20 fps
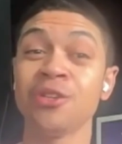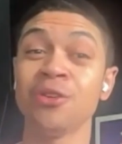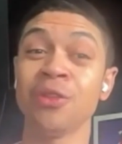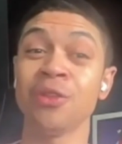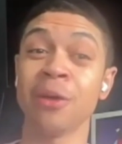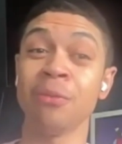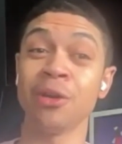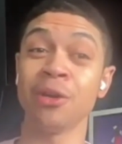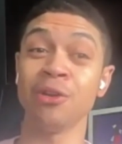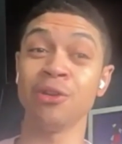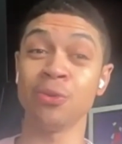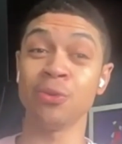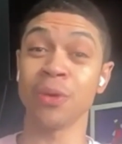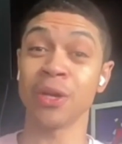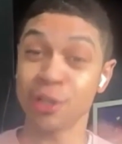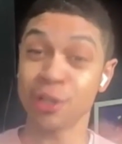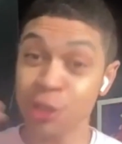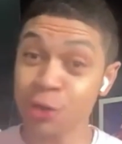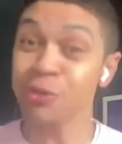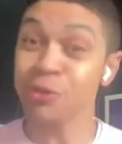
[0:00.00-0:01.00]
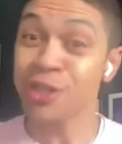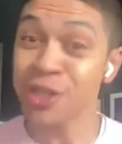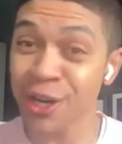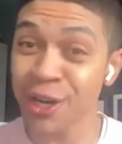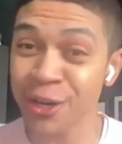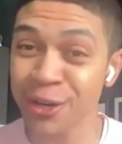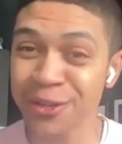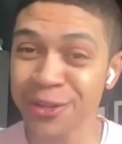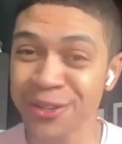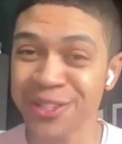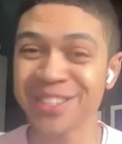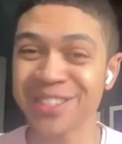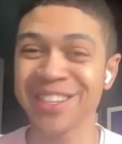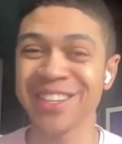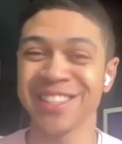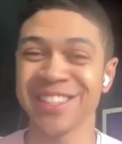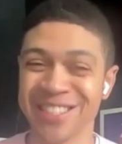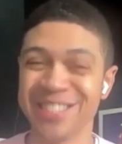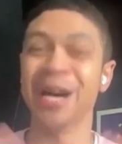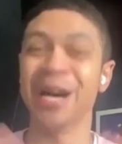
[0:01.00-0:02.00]
So then when you're doing 2 shows,
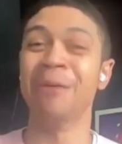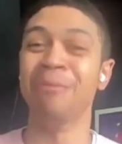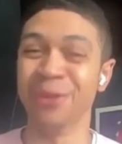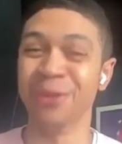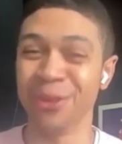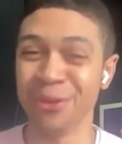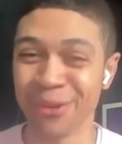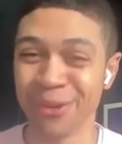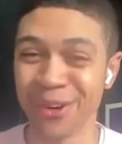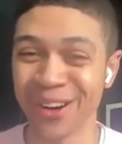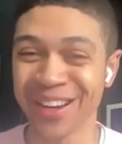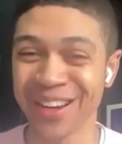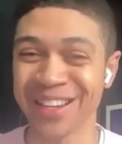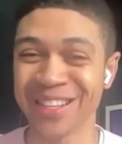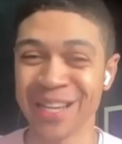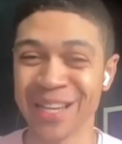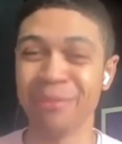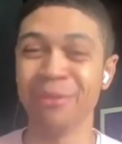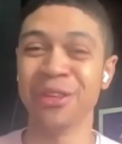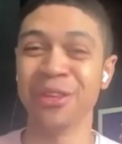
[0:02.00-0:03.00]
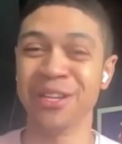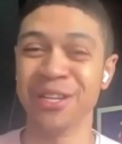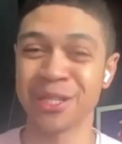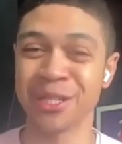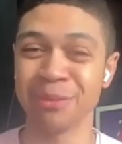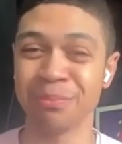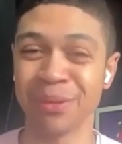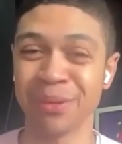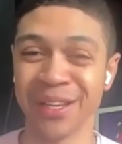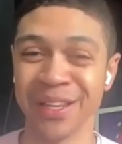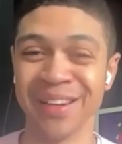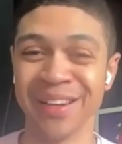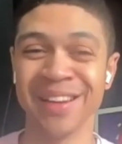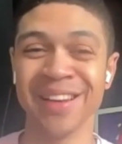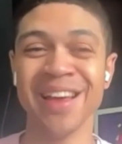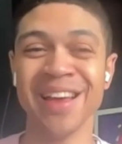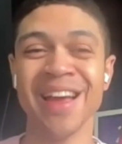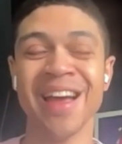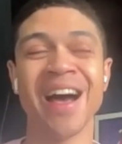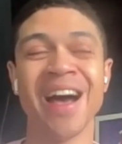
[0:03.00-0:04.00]
it's double the work and double the
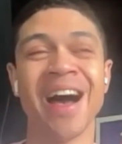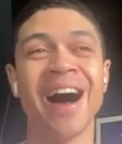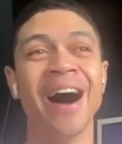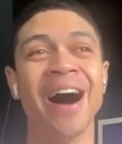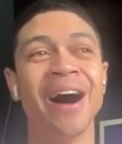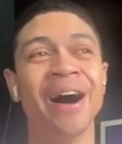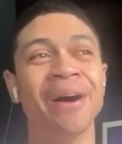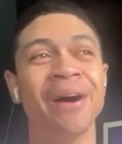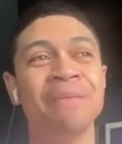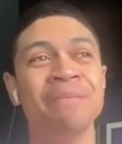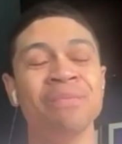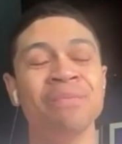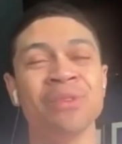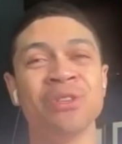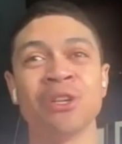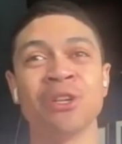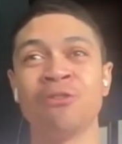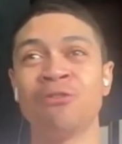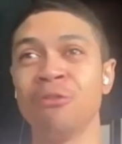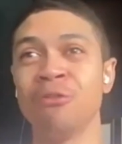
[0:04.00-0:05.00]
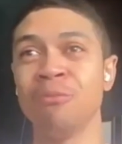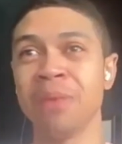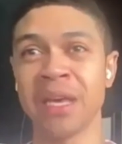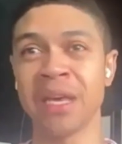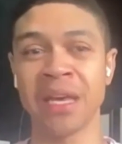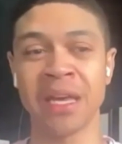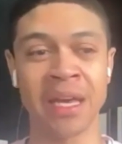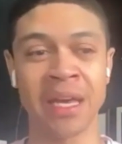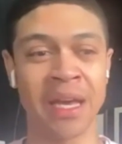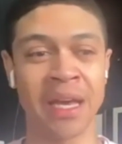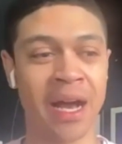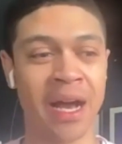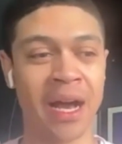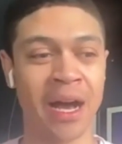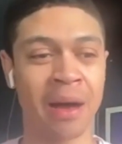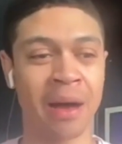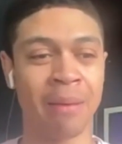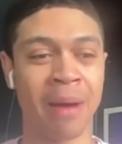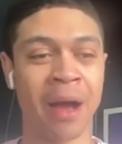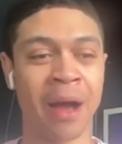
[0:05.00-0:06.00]
discipline. So for me,
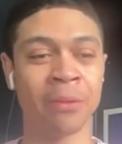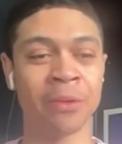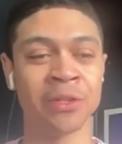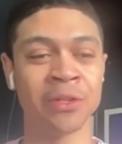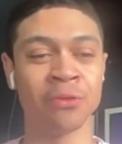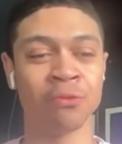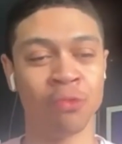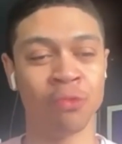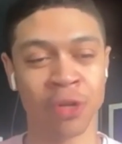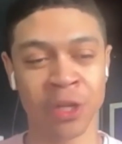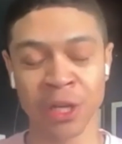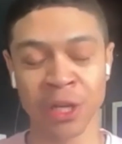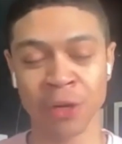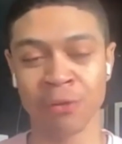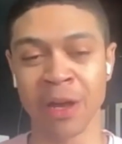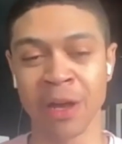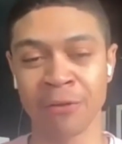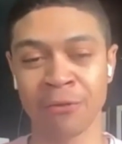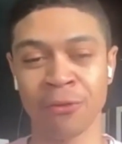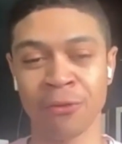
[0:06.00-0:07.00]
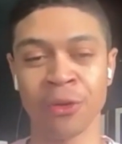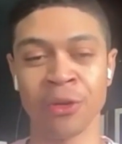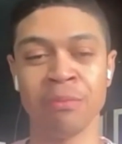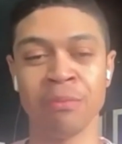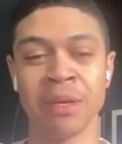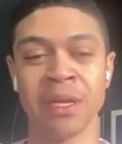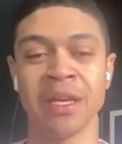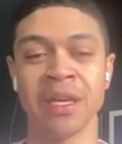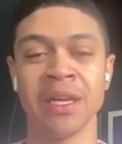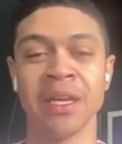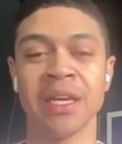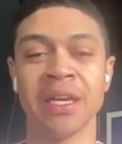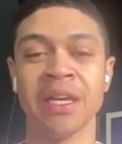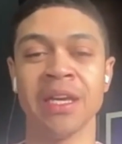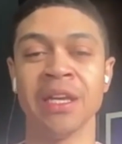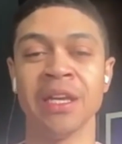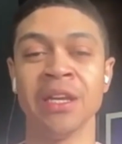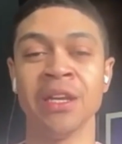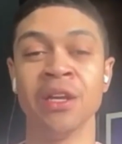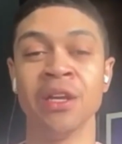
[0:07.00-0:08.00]
I was really grateful to be
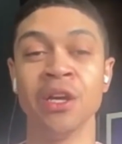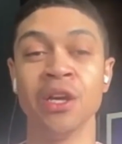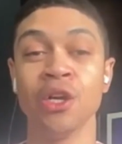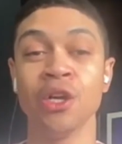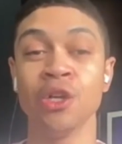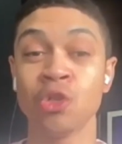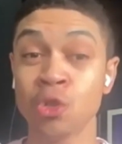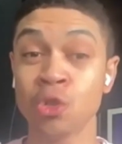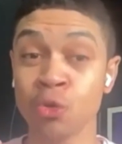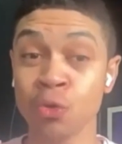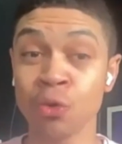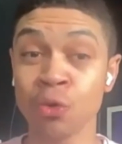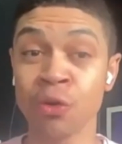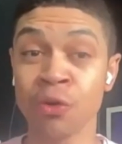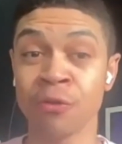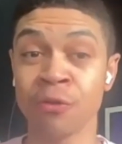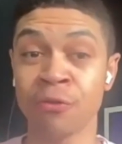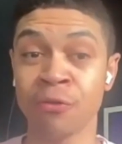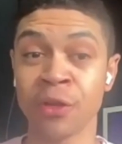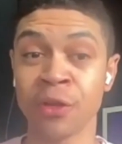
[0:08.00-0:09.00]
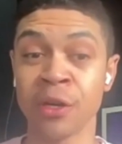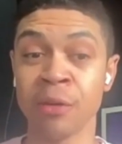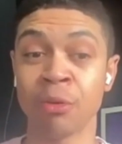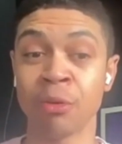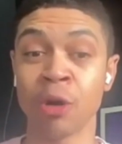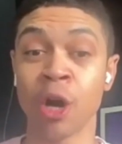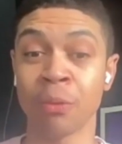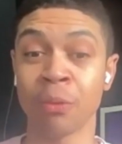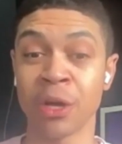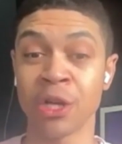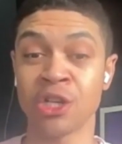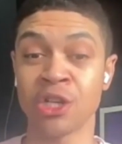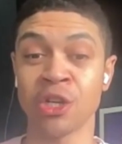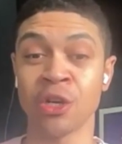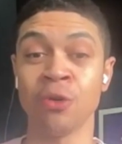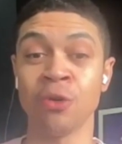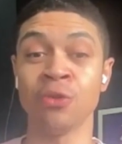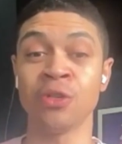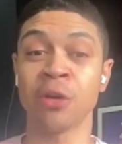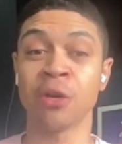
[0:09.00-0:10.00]
in two of the Broadway
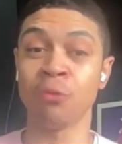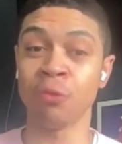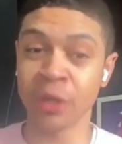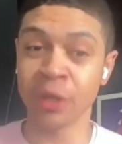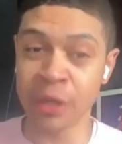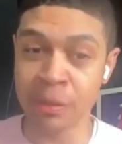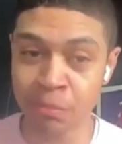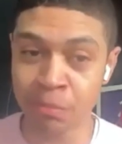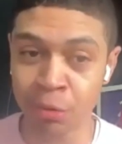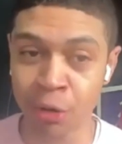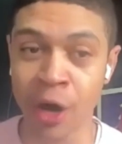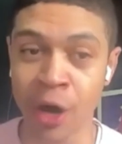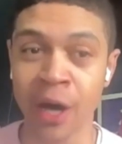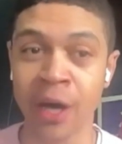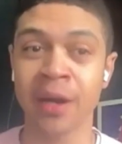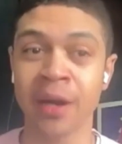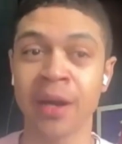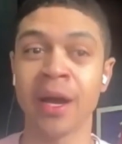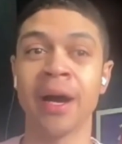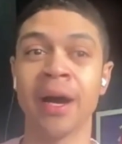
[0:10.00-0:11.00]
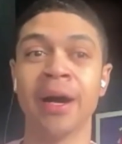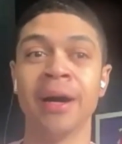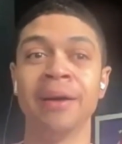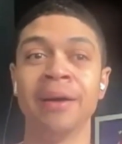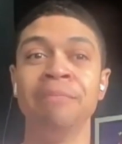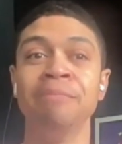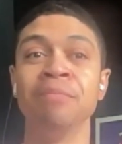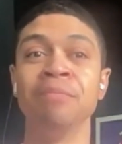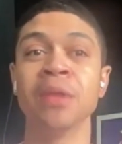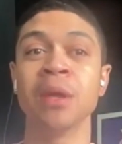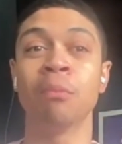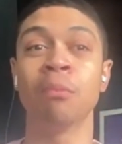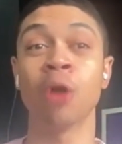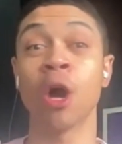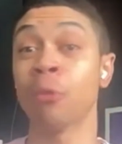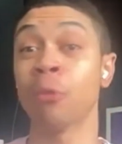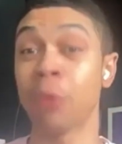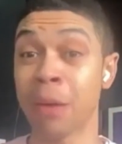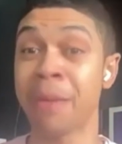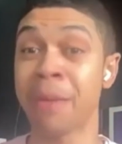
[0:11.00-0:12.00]
shows that really brought
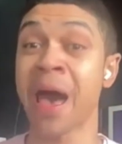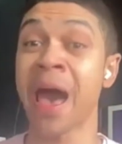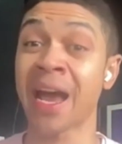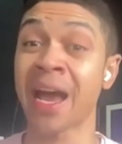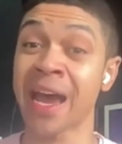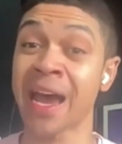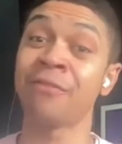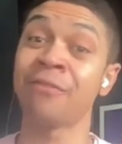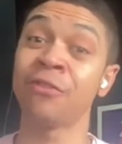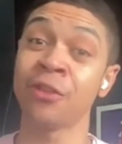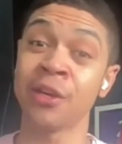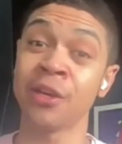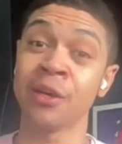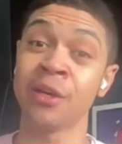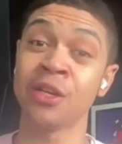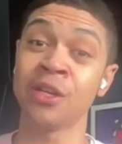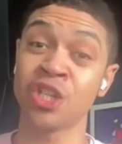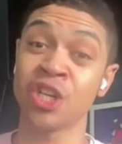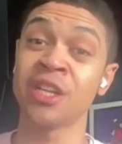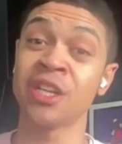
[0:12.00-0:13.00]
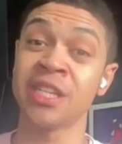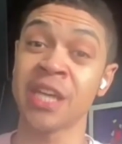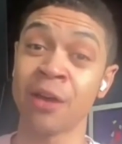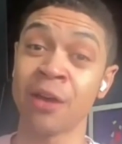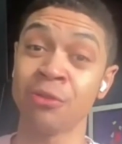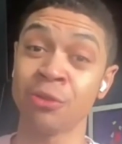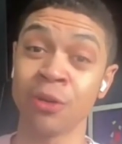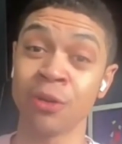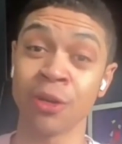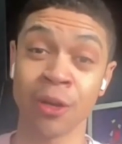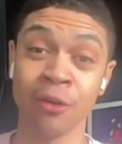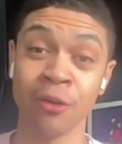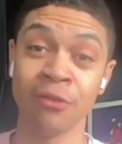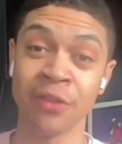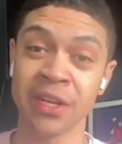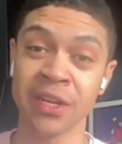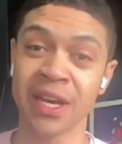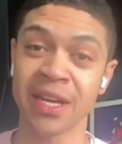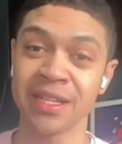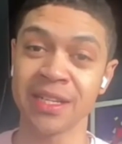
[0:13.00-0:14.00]
Broadway back after the shutdown due to
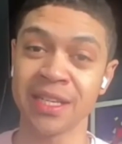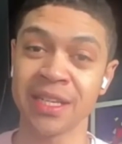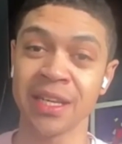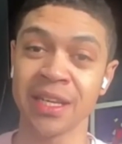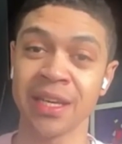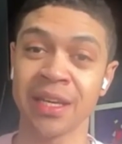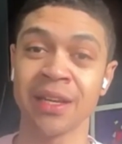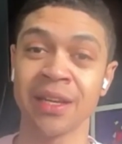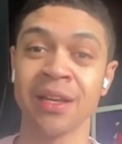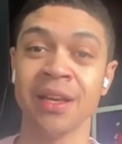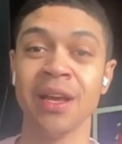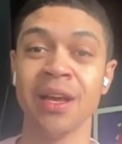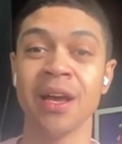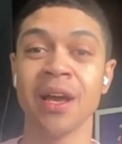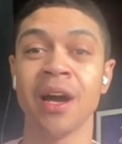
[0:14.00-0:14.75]
COVID-19.